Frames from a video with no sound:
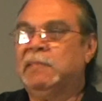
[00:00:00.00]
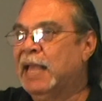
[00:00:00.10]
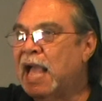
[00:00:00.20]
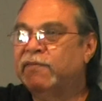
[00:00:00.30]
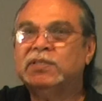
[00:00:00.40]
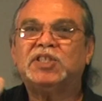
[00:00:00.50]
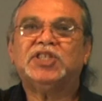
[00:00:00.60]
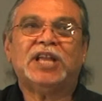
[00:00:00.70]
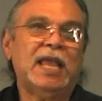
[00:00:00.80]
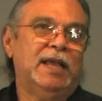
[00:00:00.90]
have us
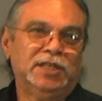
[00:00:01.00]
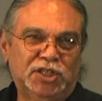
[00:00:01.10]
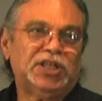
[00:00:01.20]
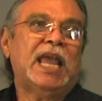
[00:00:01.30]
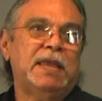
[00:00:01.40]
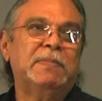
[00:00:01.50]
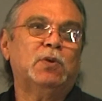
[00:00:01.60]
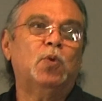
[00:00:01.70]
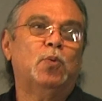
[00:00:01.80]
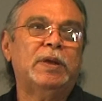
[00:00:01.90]
shame in
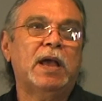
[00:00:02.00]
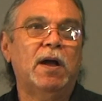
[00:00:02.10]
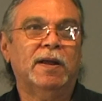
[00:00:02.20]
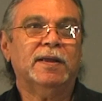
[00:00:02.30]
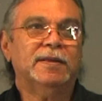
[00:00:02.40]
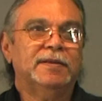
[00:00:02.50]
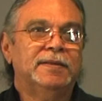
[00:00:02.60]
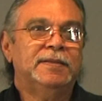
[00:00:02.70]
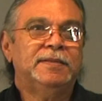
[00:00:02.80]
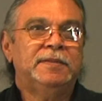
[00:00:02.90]
who we are.
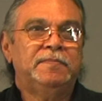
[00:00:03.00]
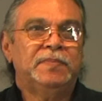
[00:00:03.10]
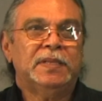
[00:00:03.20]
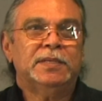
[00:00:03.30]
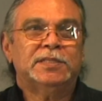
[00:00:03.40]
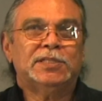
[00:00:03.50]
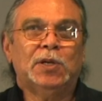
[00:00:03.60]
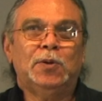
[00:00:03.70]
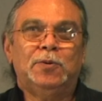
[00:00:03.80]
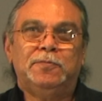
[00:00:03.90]

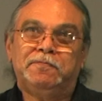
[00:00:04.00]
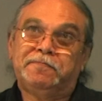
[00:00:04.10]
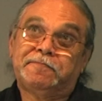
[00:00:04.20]
So,